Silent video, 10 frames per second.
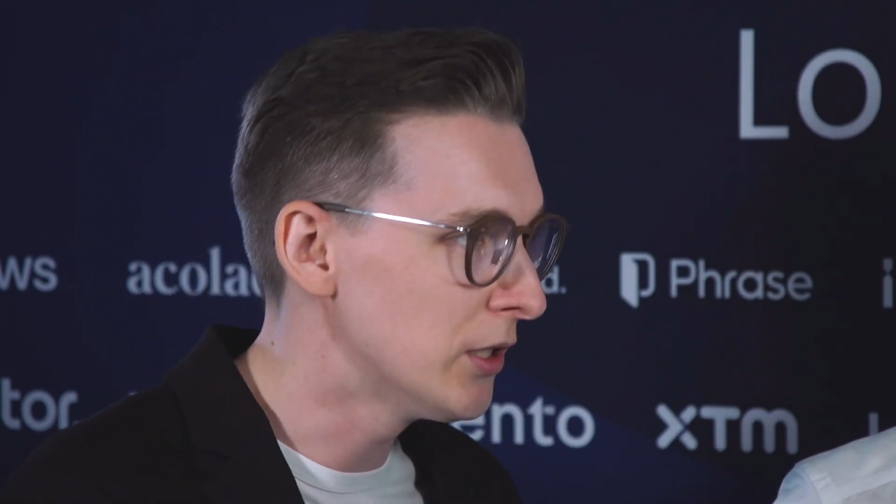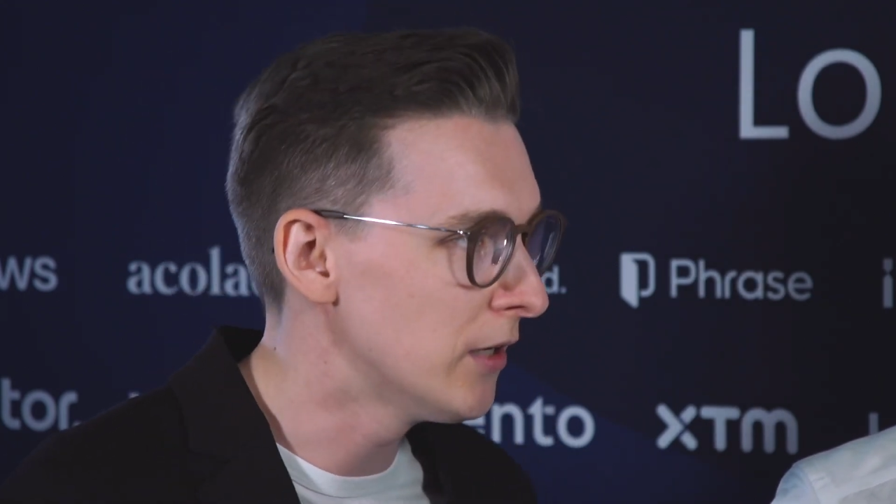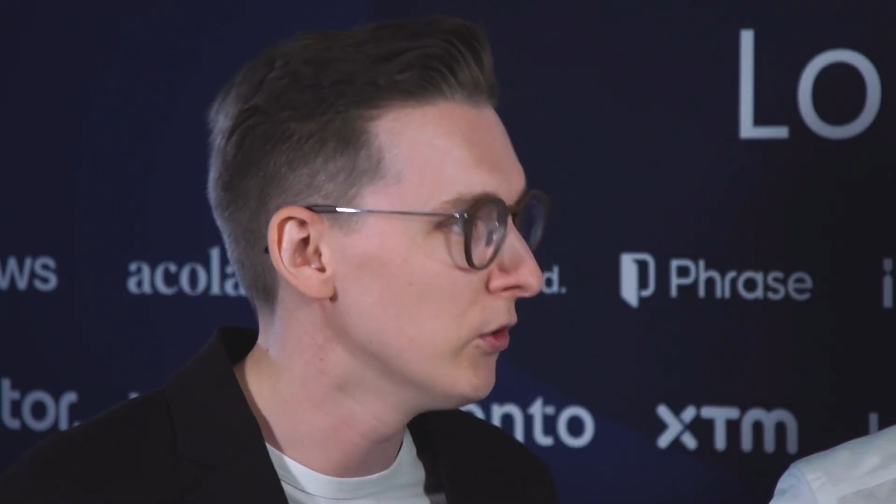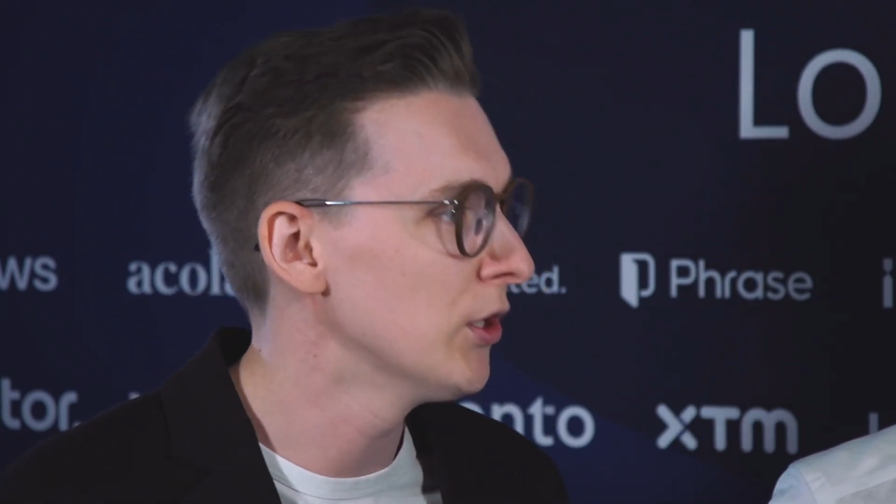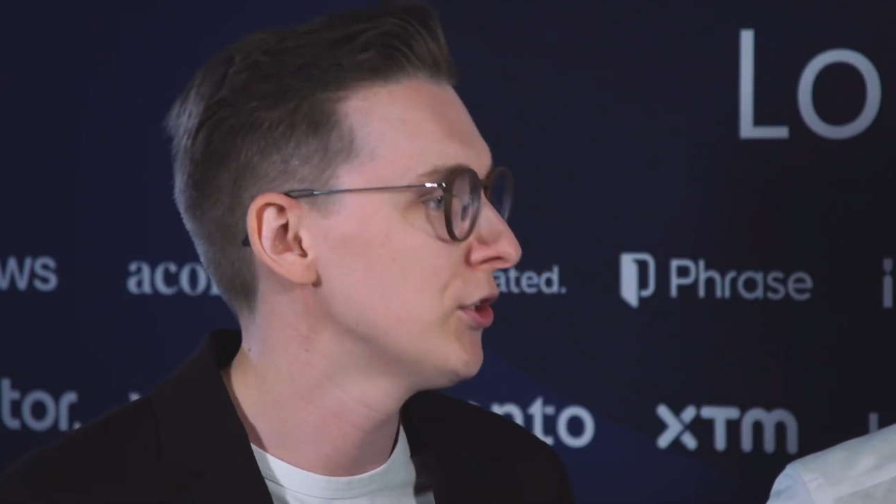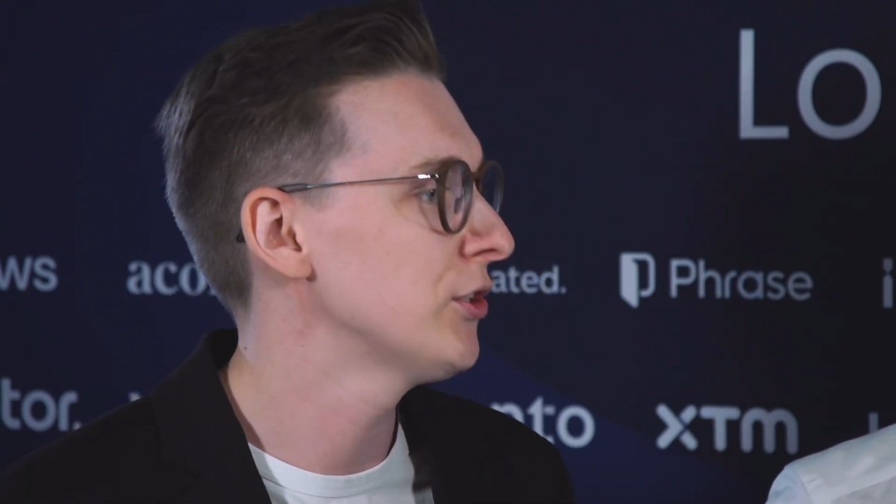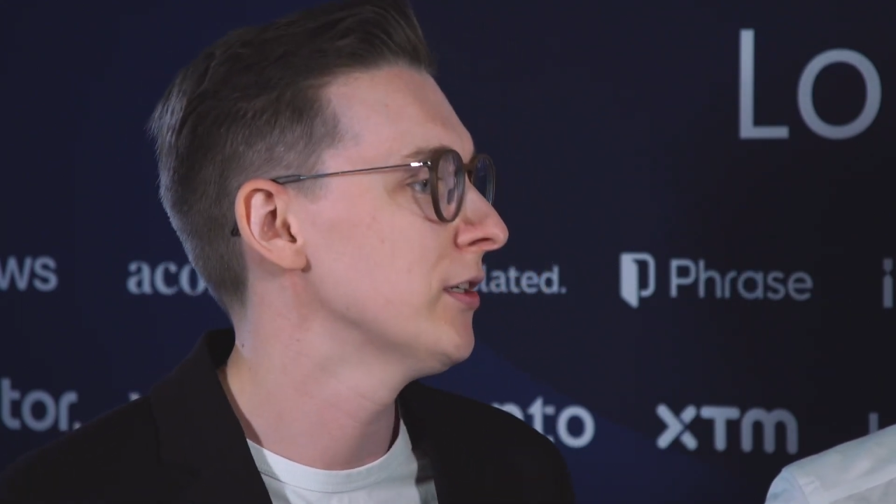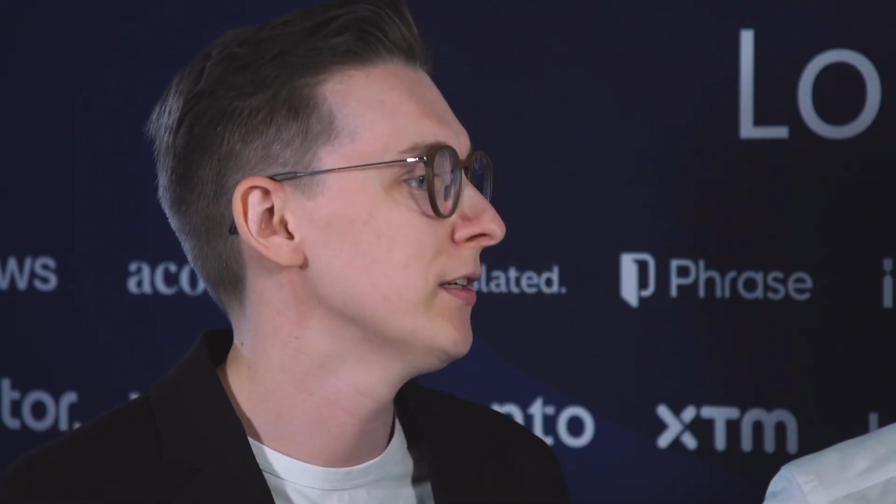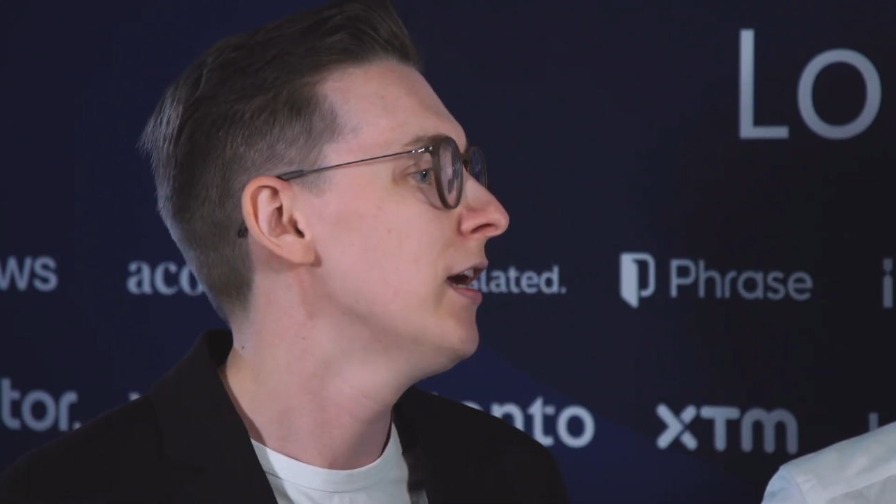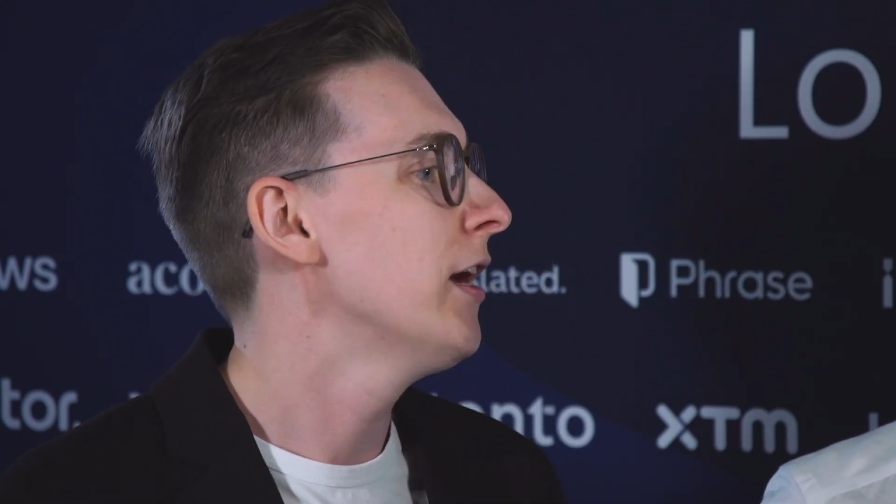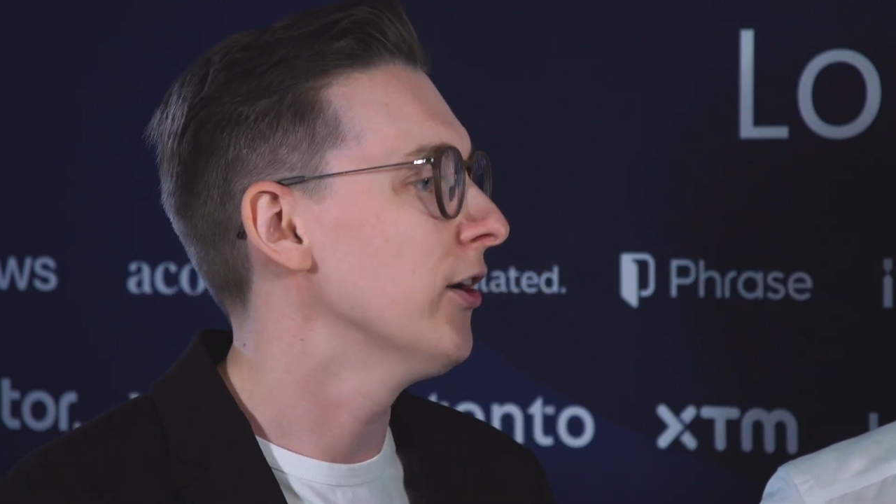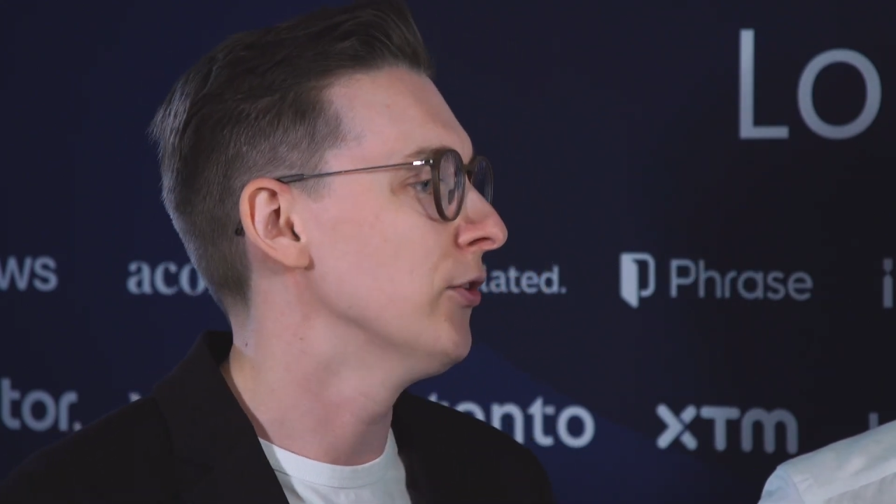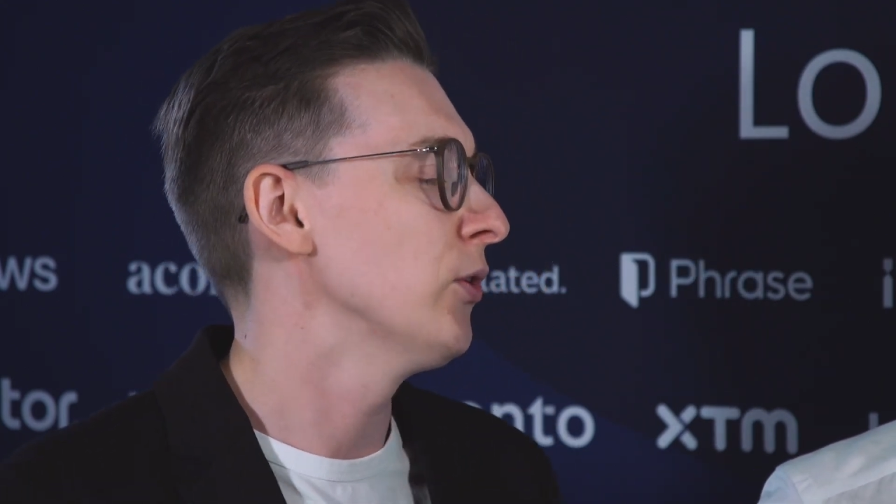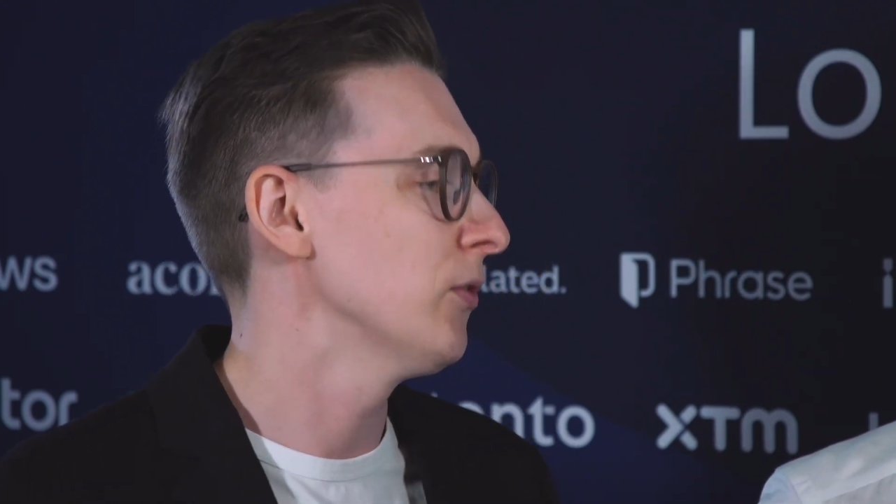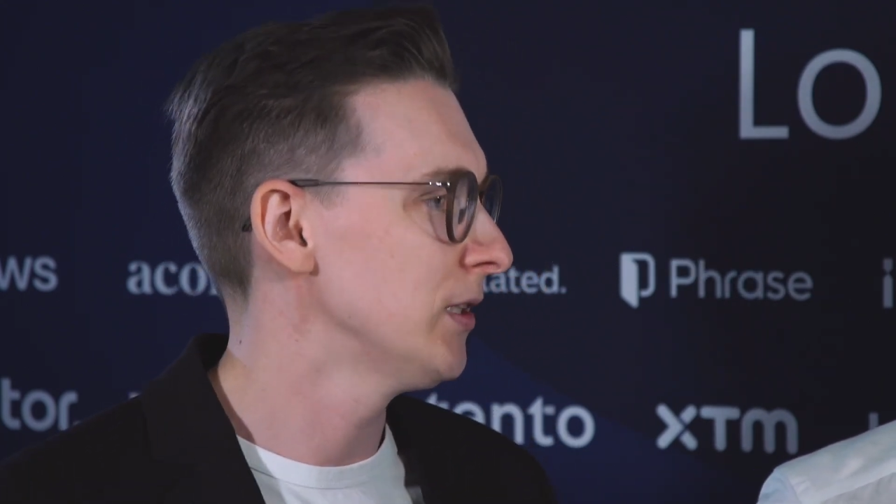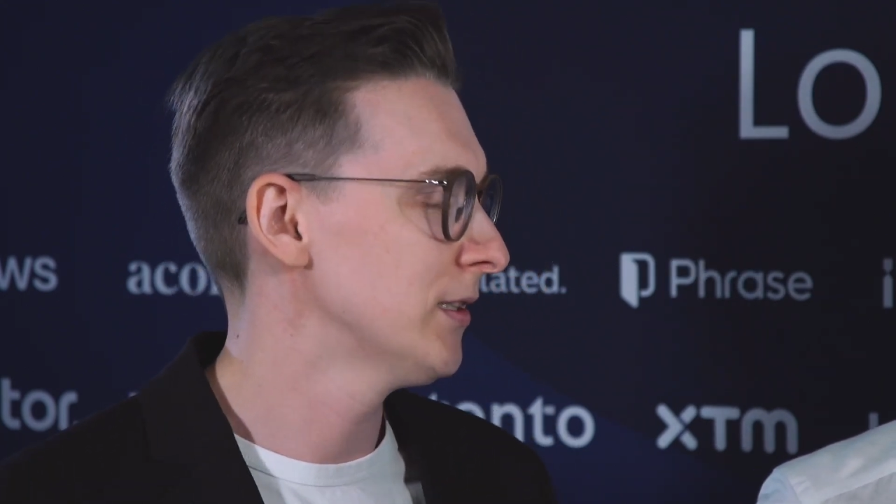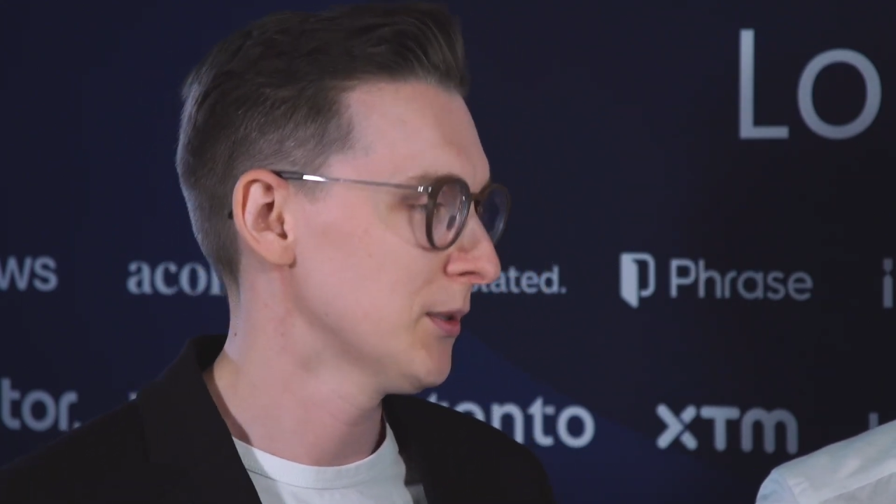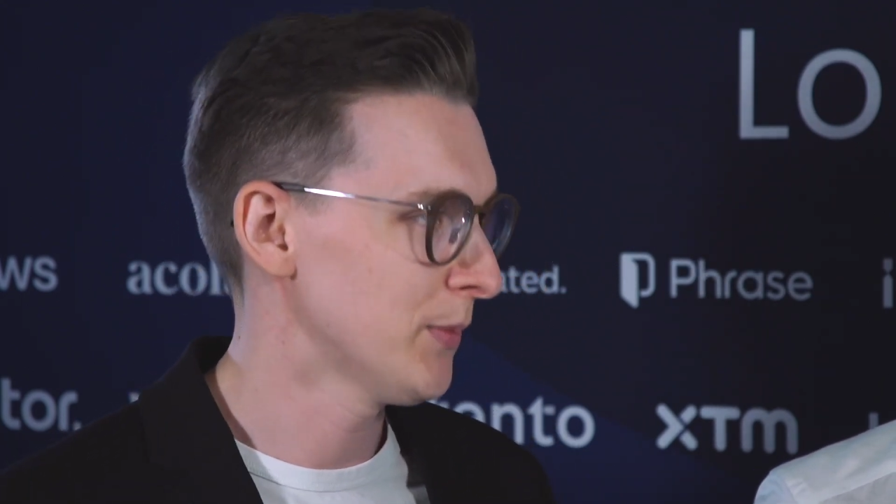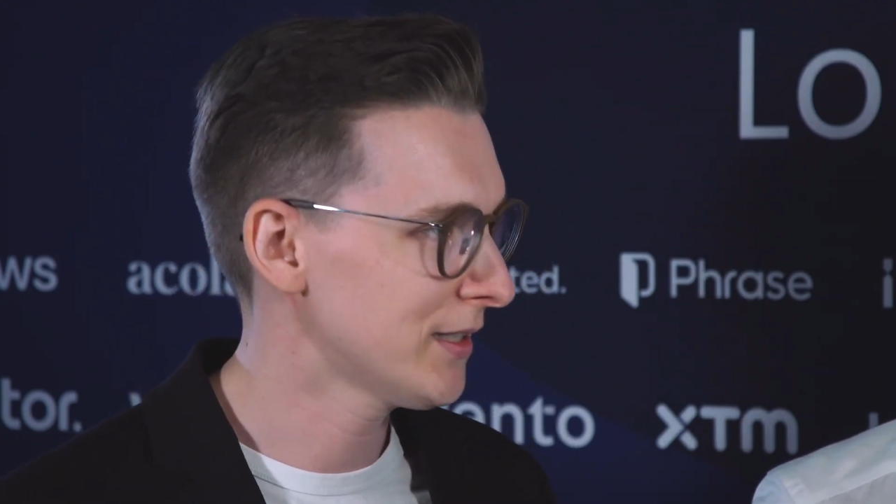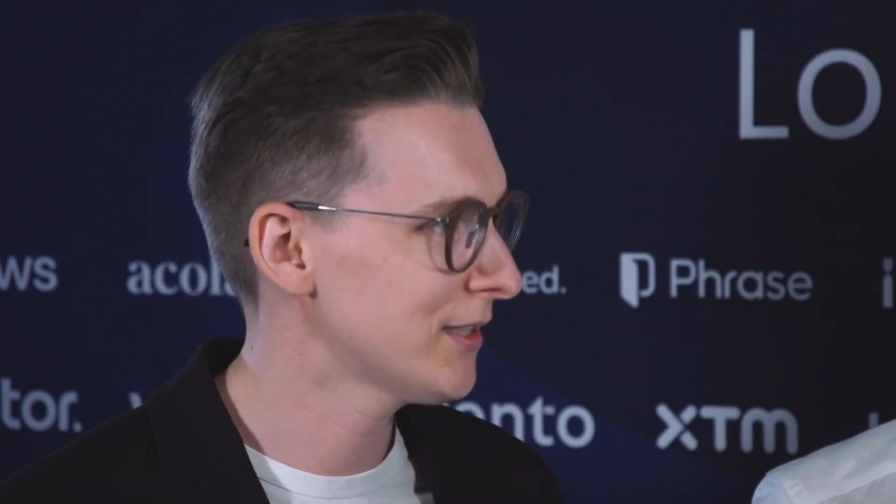evaluation and all of these
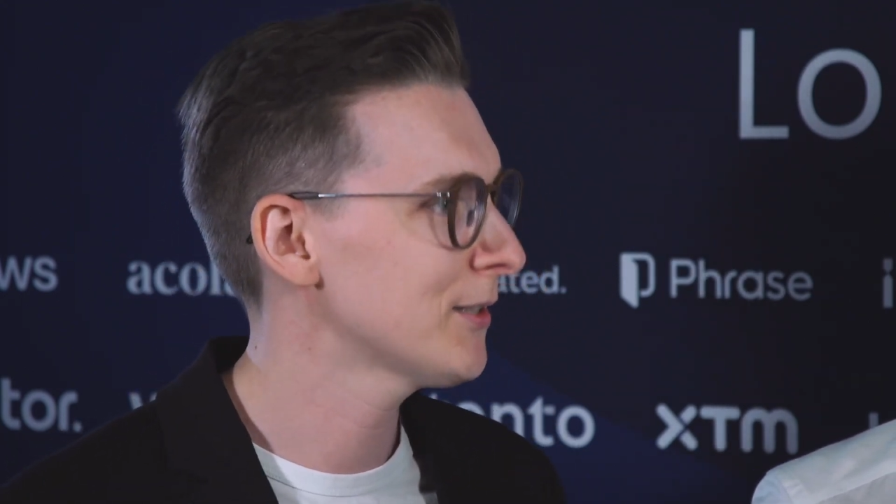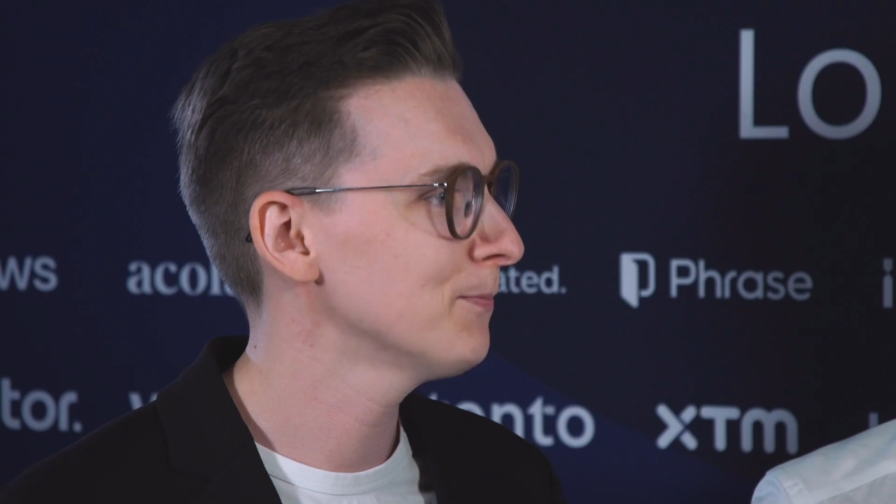aspects.